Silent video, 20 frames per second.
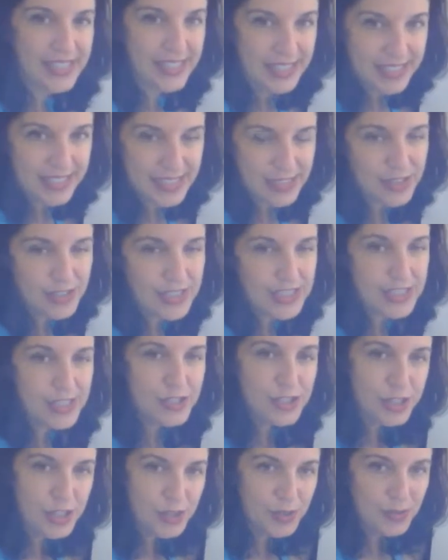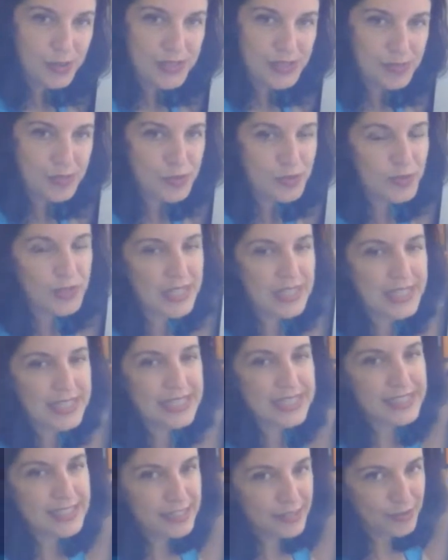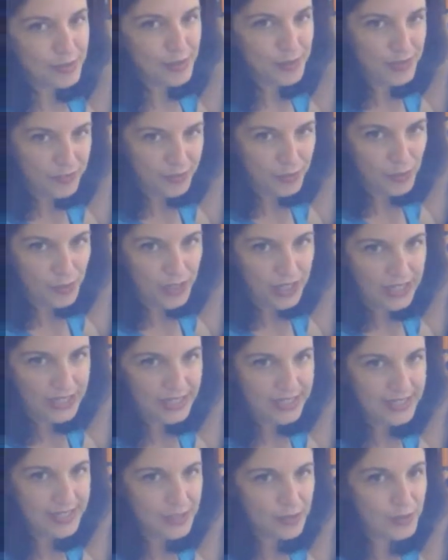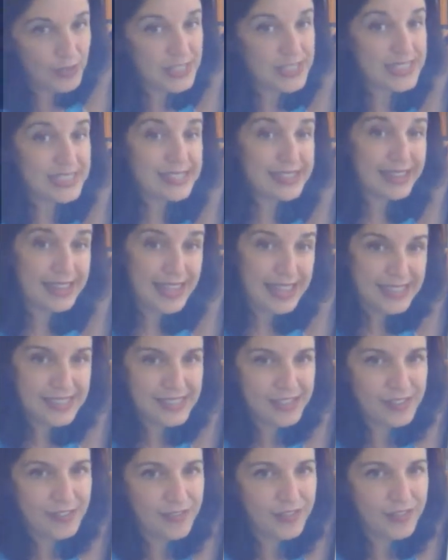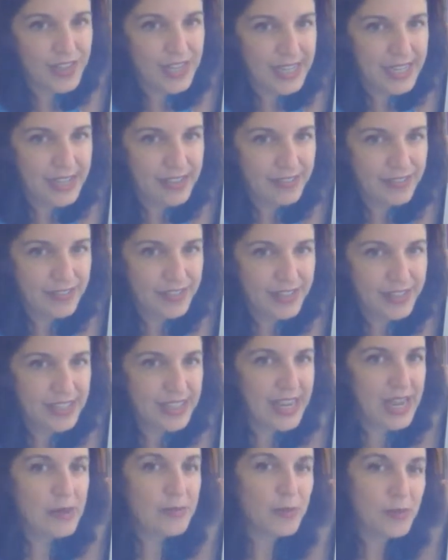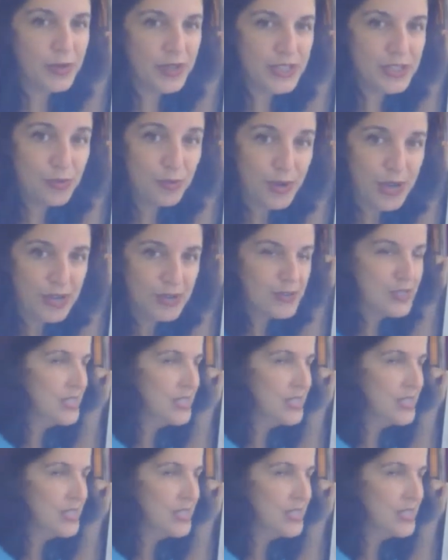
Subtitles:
So since a 2 is between 0 and 4, in other words, it's less than 5, I'm going to round